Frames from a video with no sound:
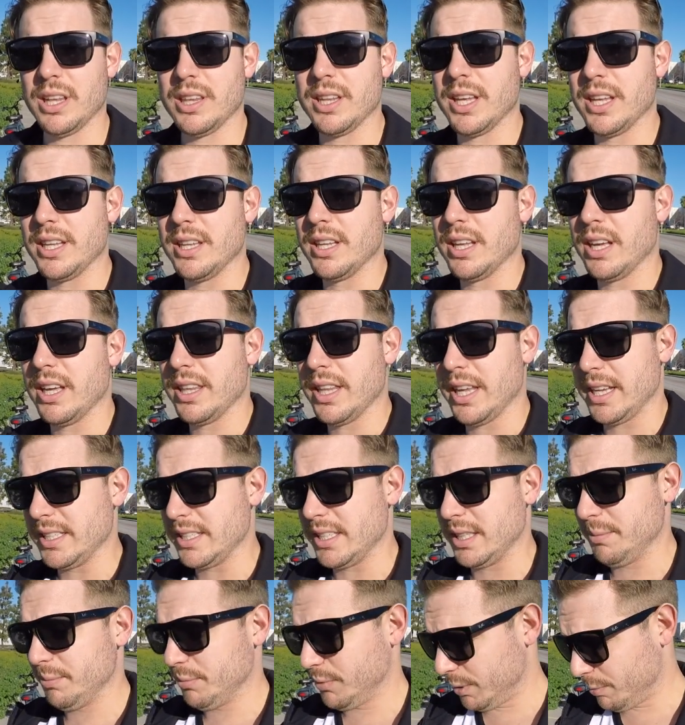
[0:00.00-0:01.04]
And then uh, that
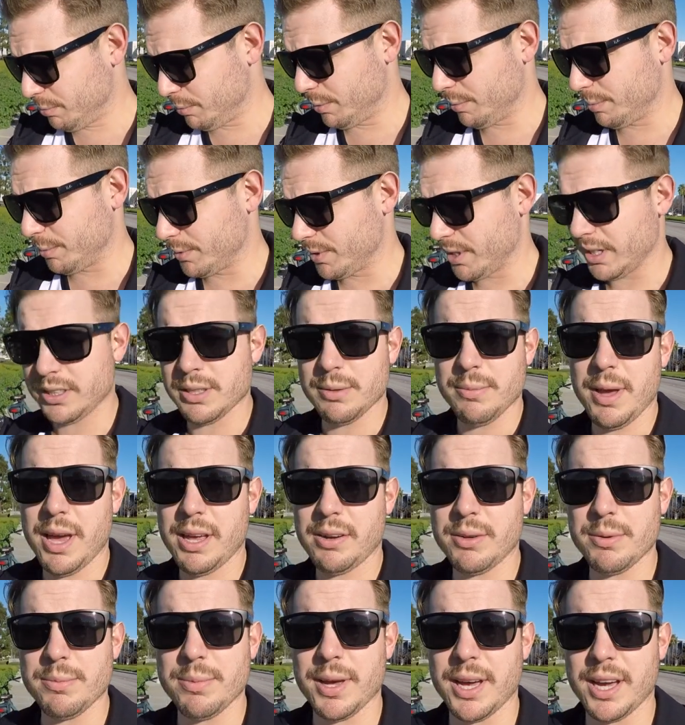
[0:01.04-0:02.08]
deep sleep will protect the
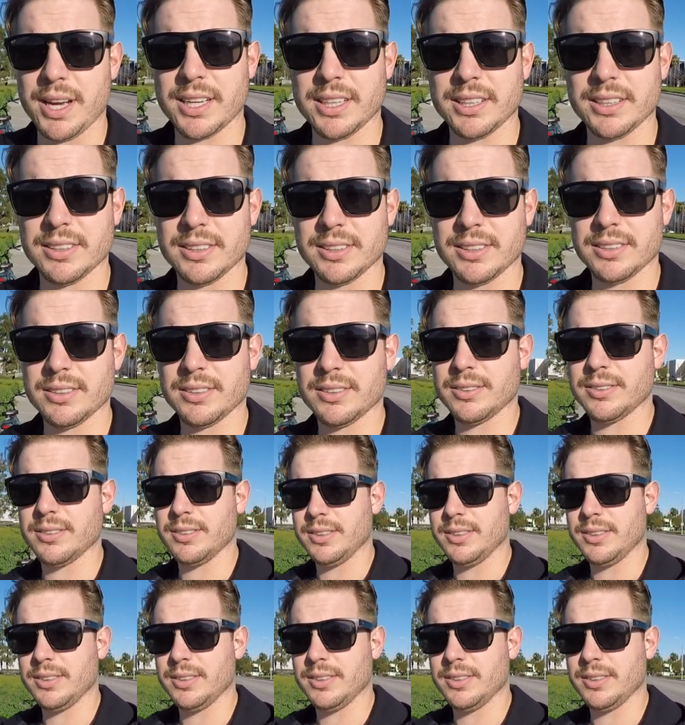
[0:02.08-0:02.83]
battery pack. Okay.